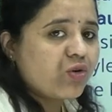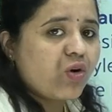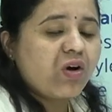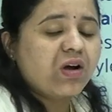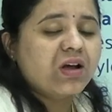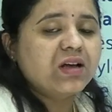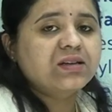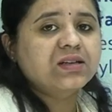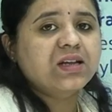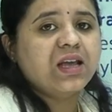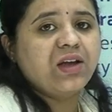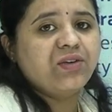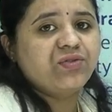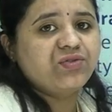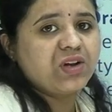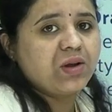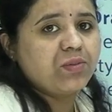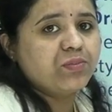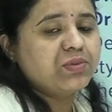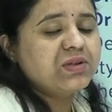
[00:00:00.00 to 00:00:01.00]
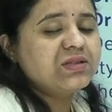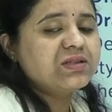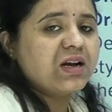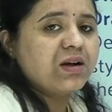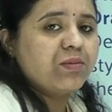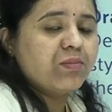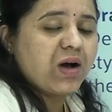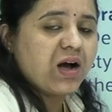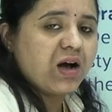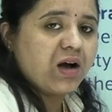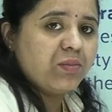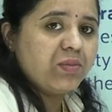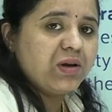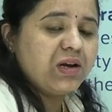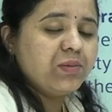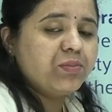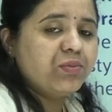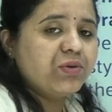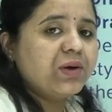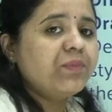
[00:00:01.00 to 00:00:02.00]
rock cut cave temples at
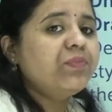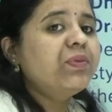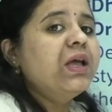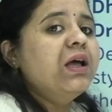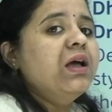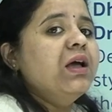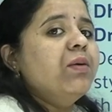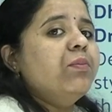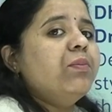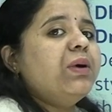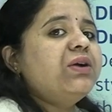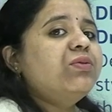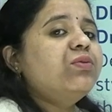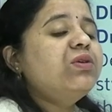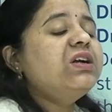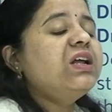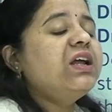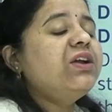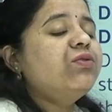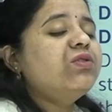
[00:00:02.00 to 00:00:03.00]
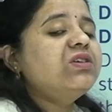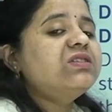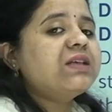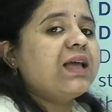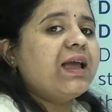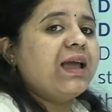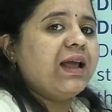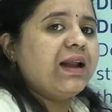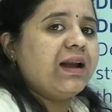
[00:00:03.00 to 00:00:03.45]
Mahabalipuram, but it was